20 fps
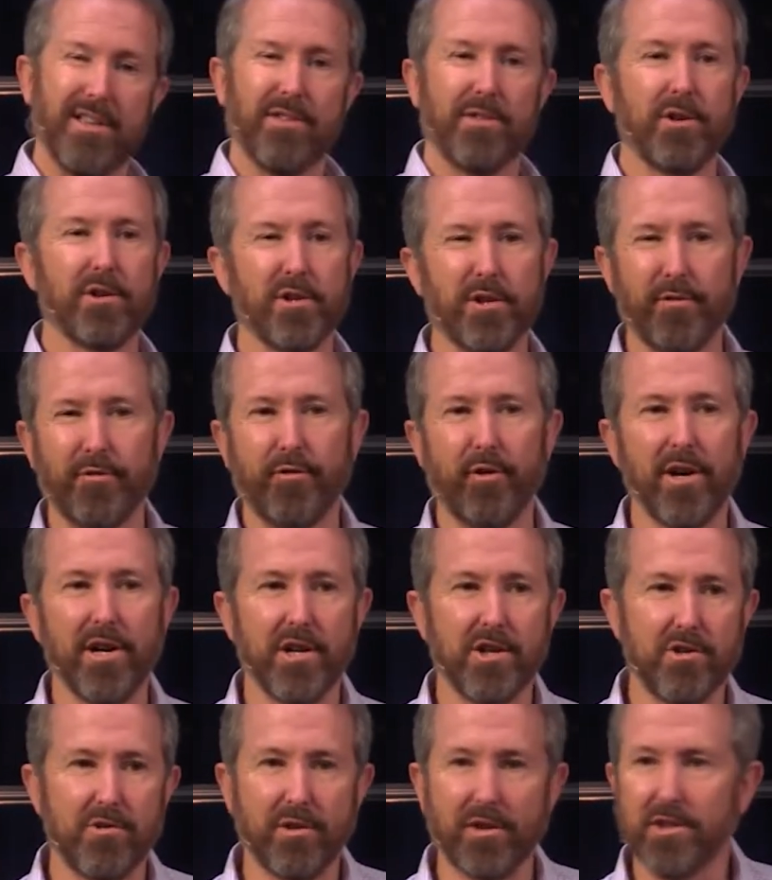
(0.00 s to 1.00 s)
There's a
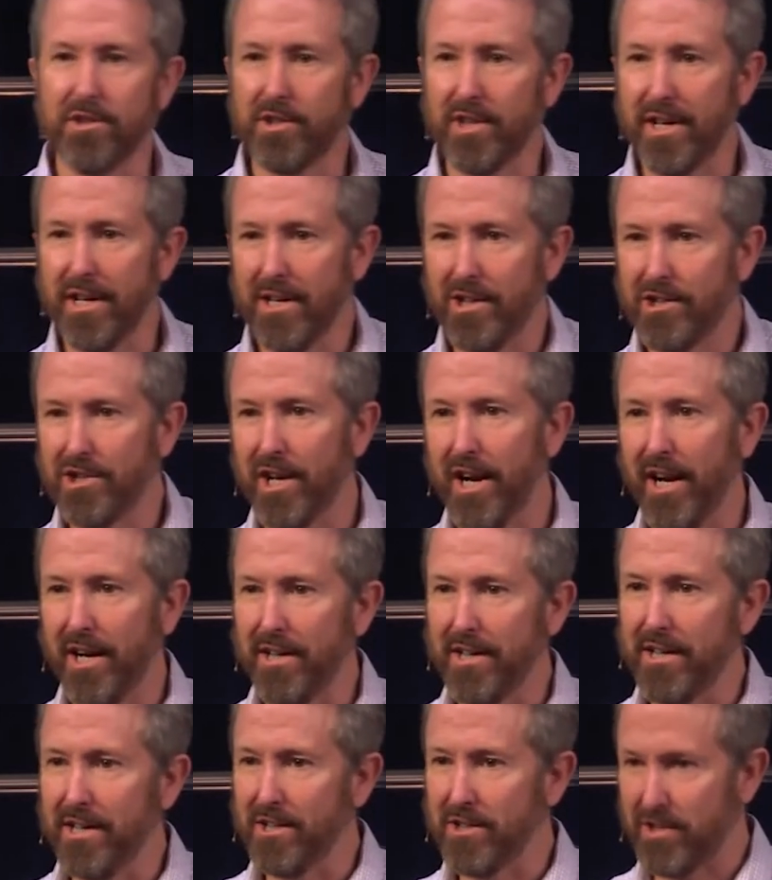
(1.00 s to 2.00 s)
phrase you can say in
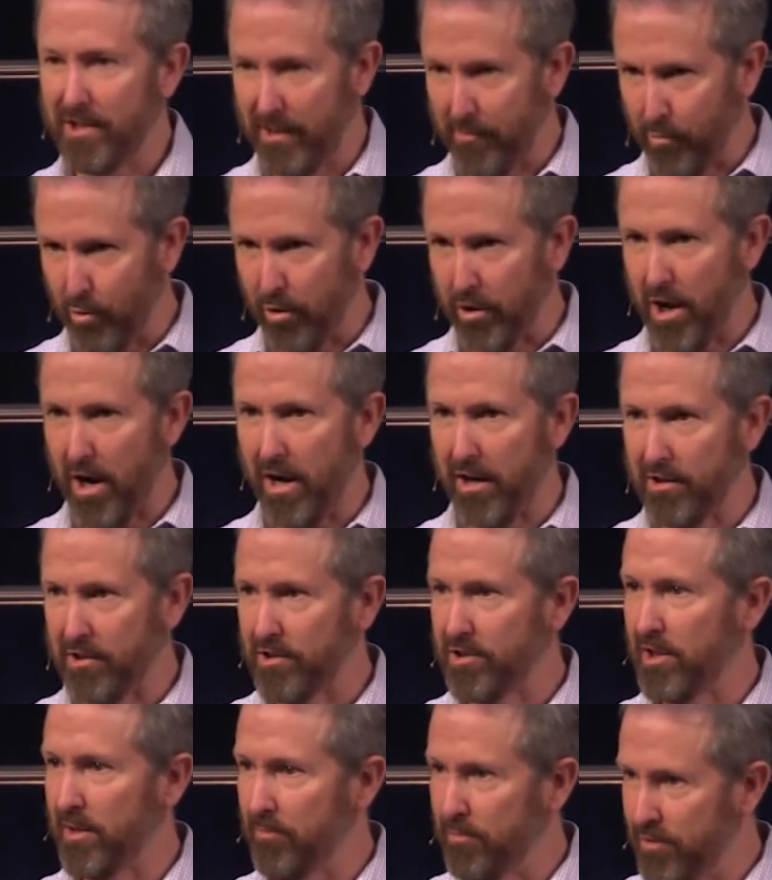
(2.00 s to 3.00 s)
Chinese that will cause
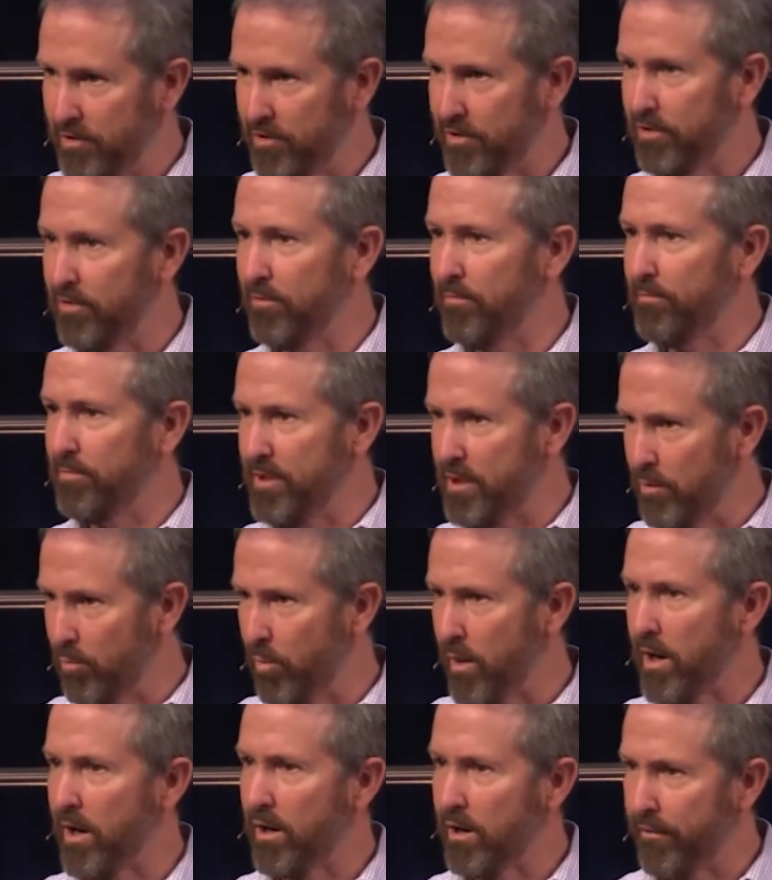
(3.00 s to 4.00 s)
someone to be
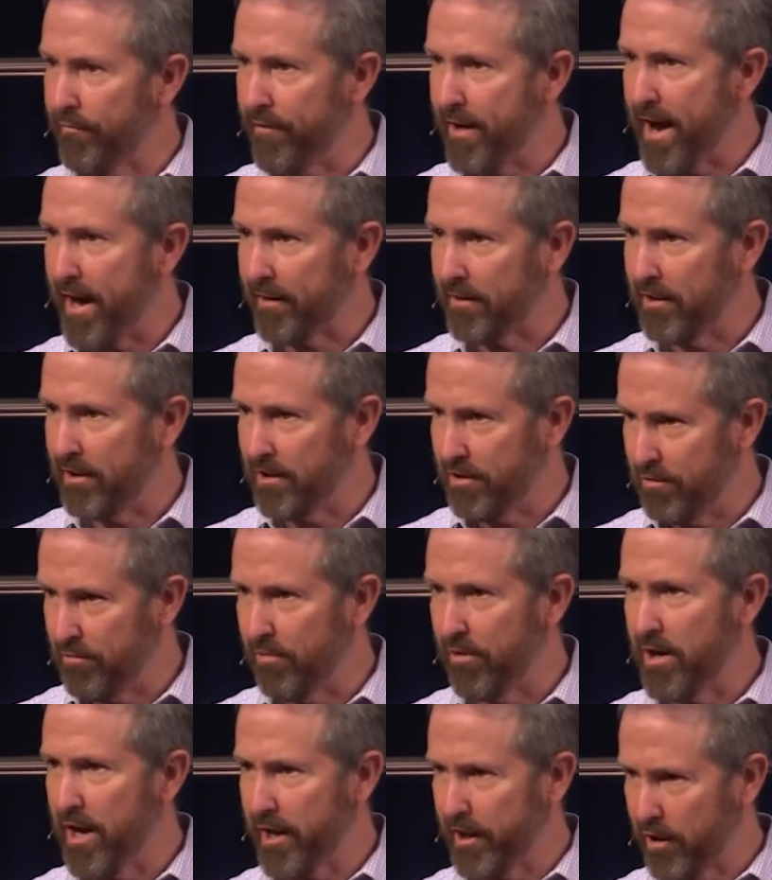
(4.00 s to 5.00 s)
aware of the fact that you
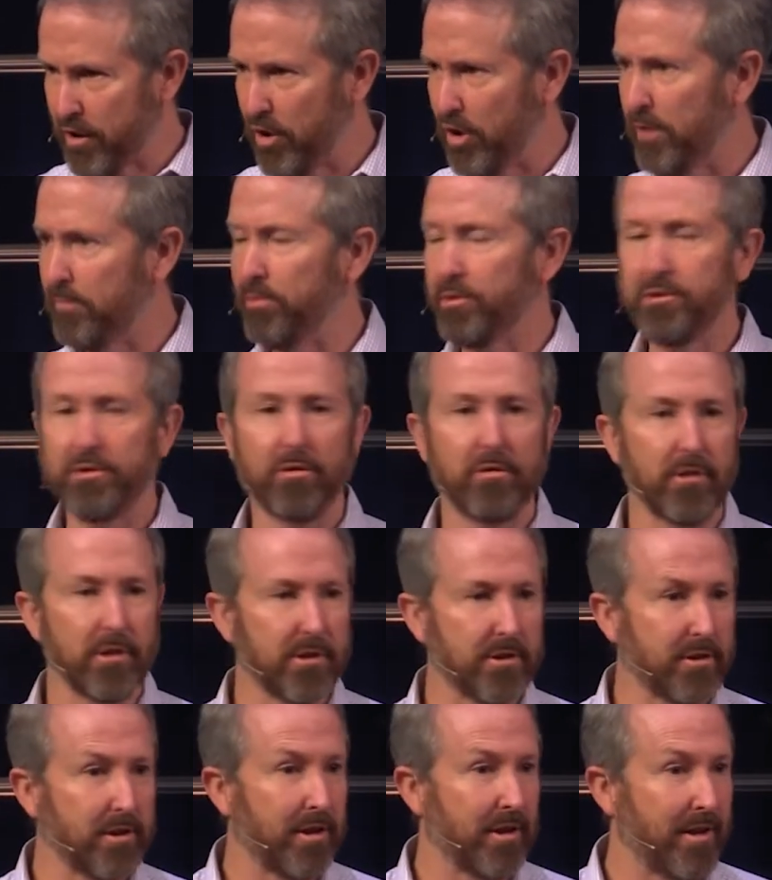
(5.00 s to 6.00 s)
are not a gullible
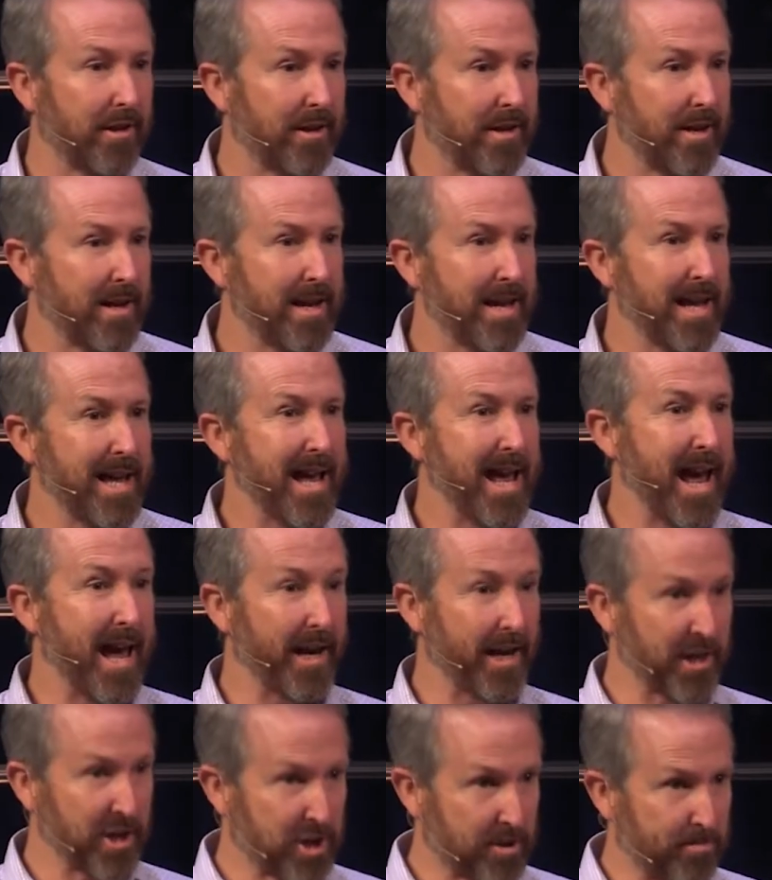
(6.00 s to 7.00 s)
tourist.
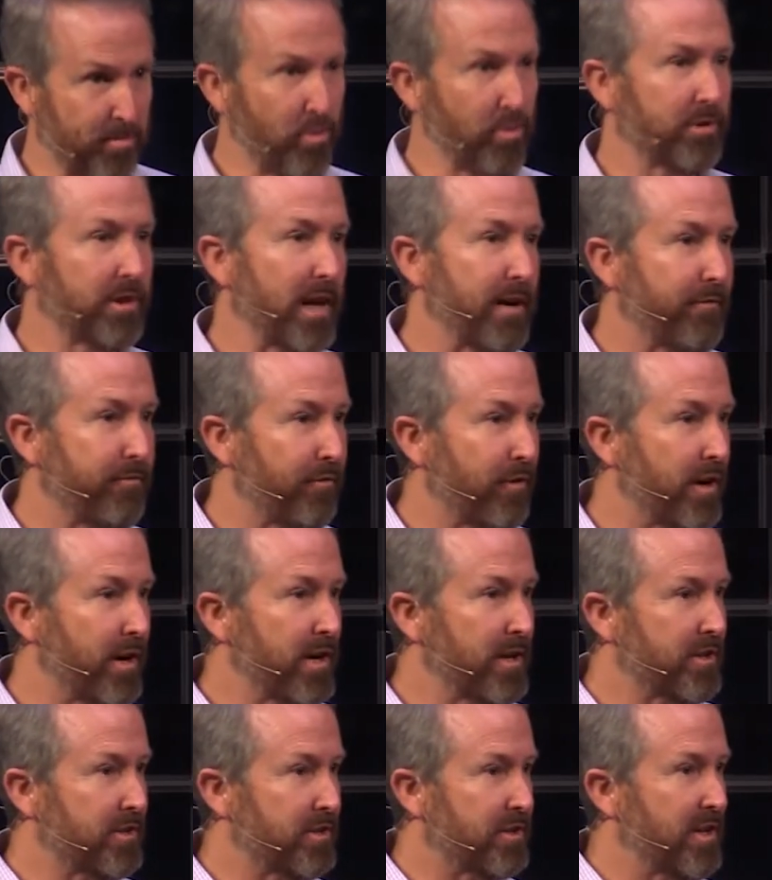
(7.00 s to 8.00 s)
And I spoke that
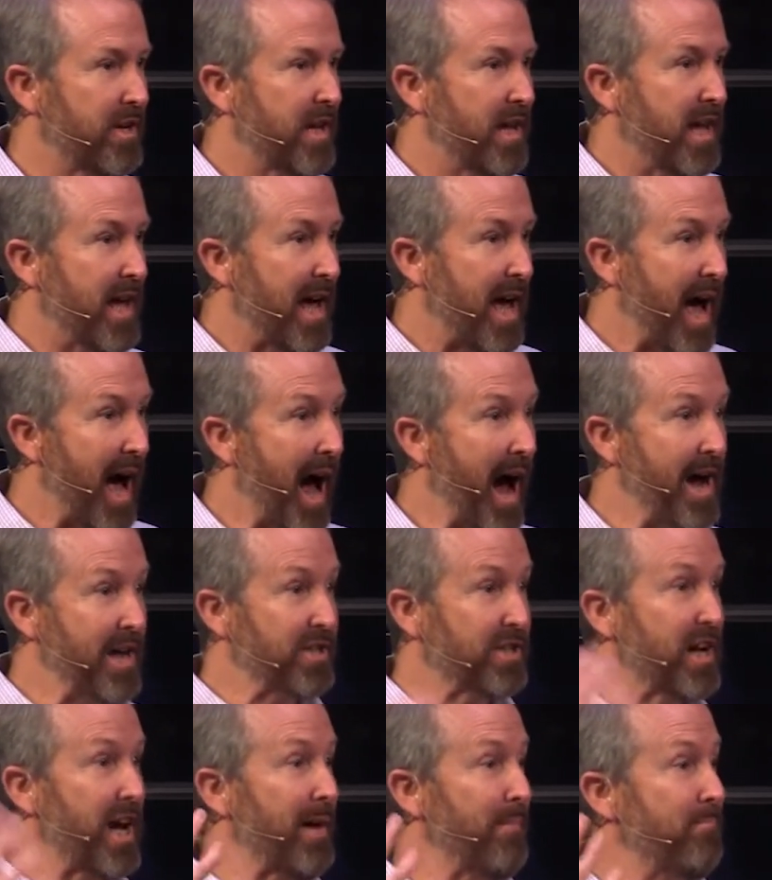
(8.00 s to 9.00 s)
phrase,
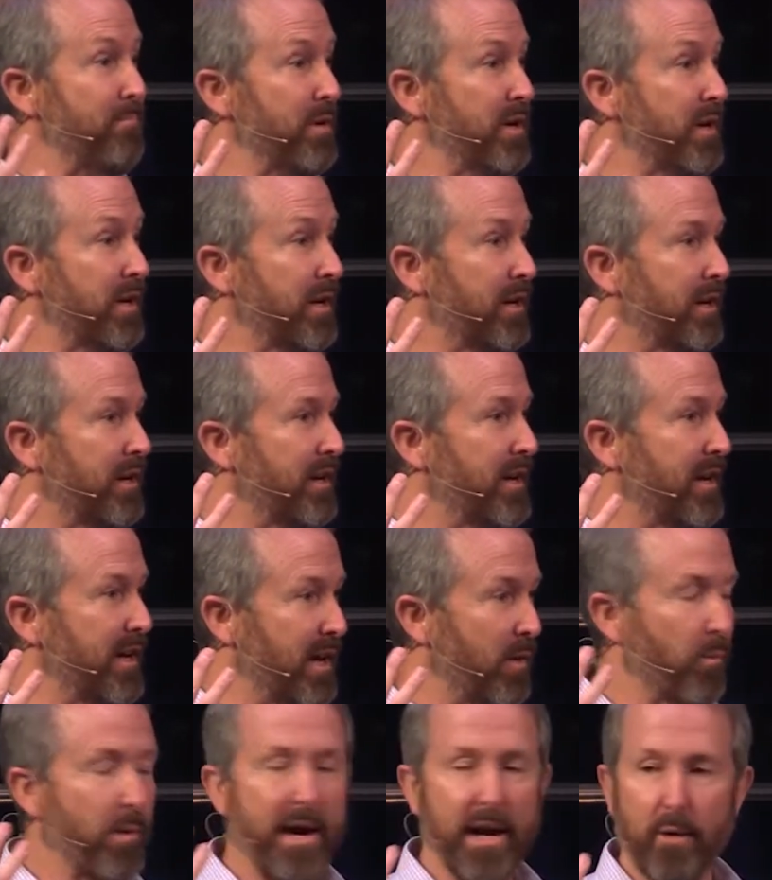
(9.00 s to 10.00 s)
eyes got big.
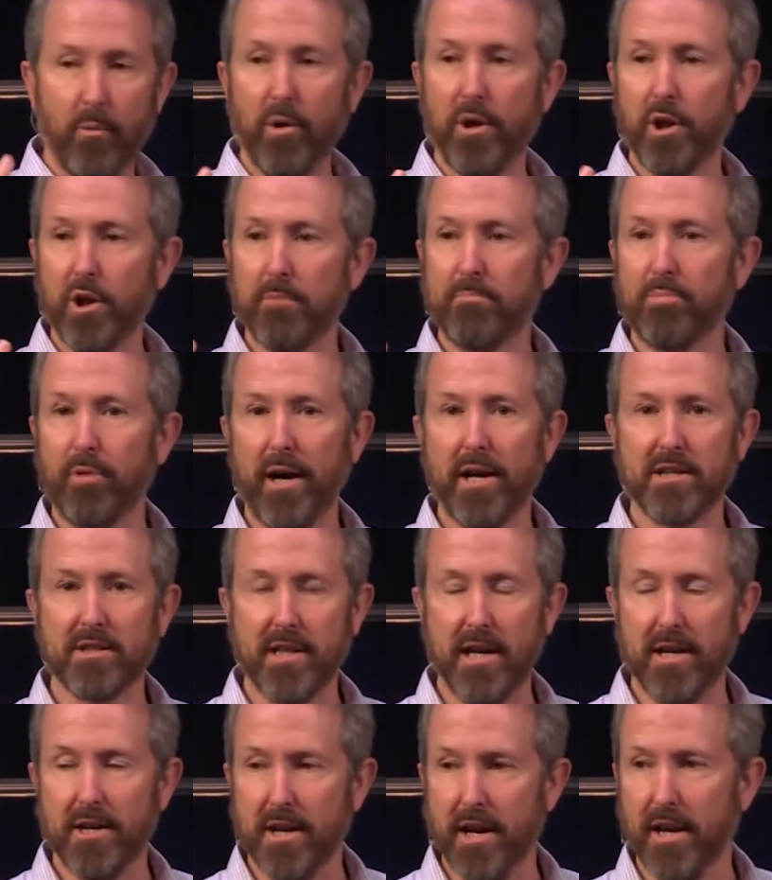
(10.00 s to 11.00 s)
We got a really good price
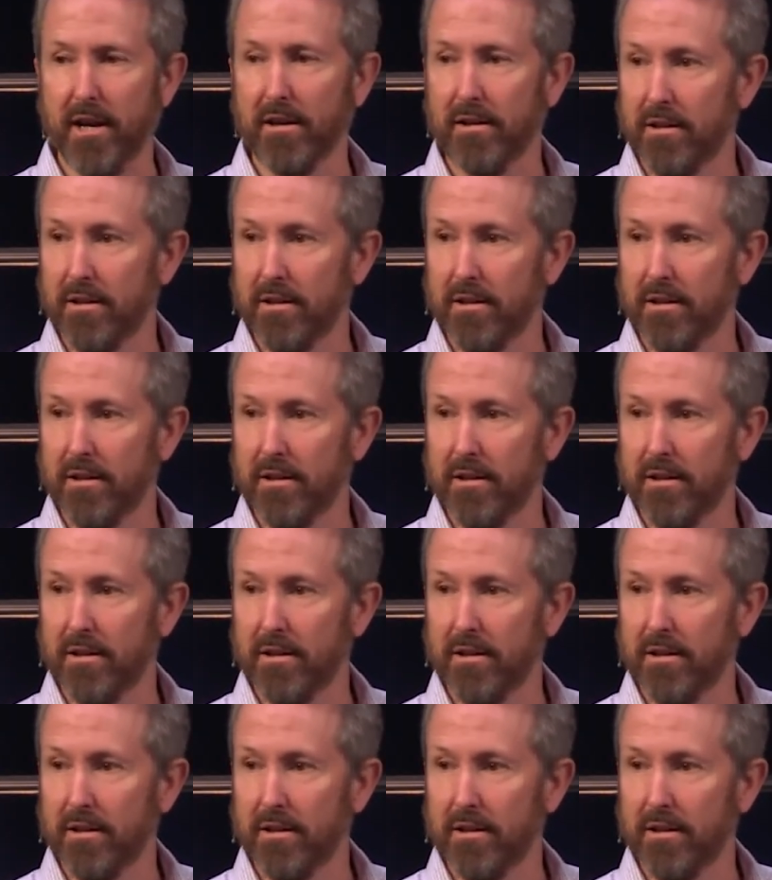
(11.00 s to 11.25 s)
that day.